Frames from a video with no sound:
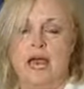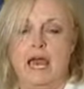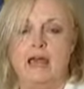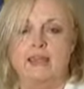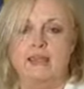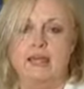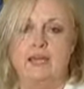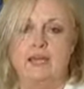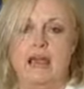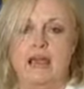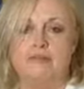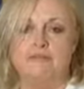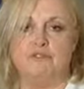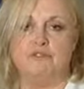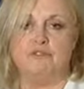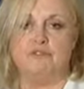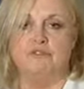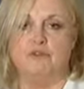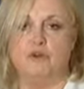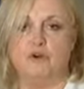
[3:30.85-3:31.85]
and then
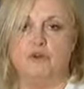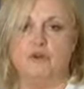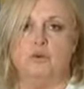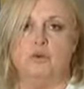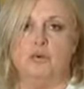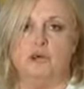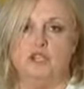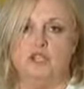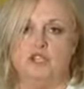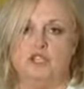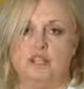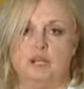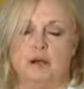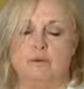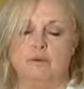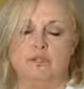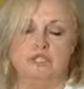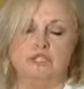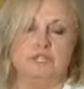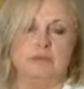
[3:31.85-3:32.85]
after the 4th question, I
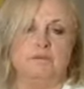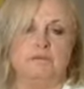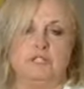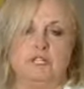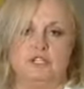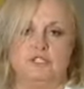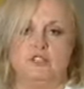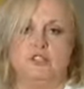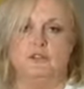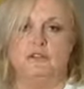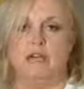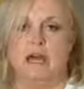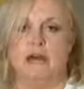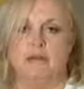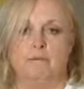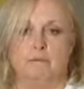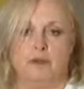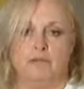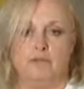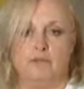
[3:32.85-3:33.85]
will substitute
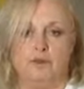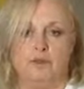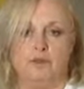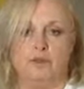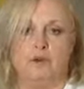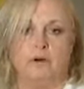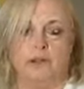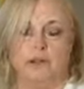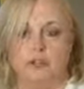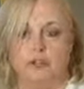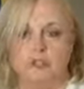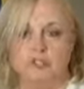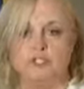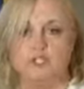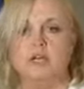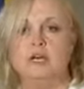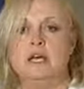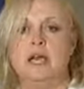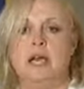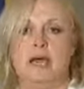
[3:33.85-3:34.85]
out my 4th
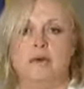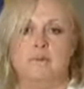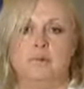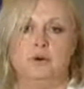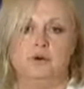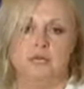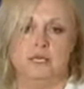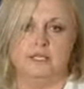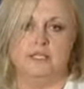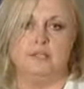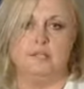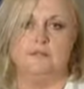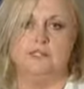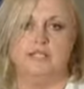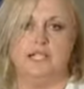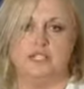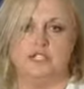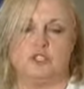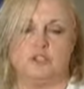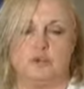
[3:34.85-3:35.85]
graders and put in some
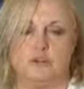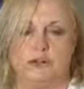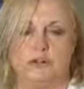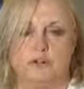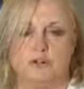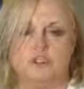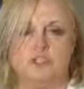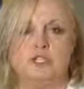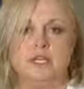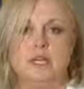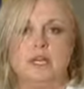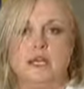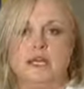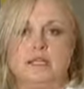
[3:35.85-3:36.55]
6th graders.